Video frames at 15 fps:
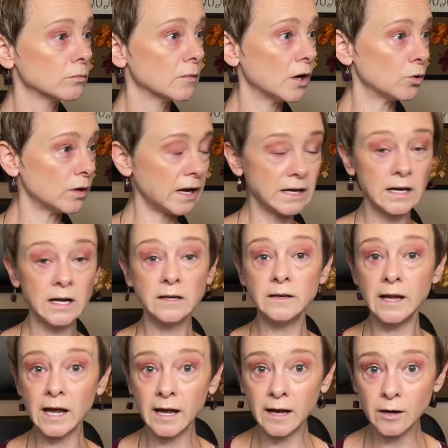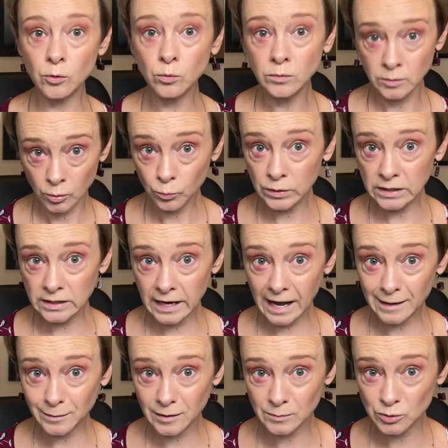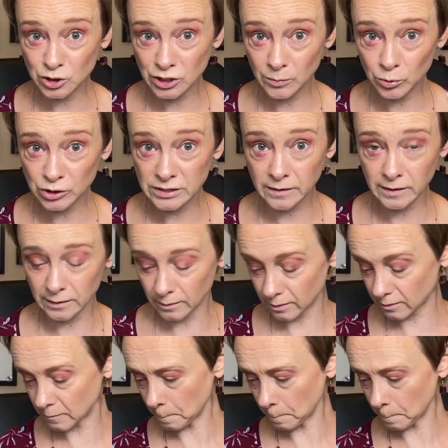Okay, now we need to add some shimmer to this.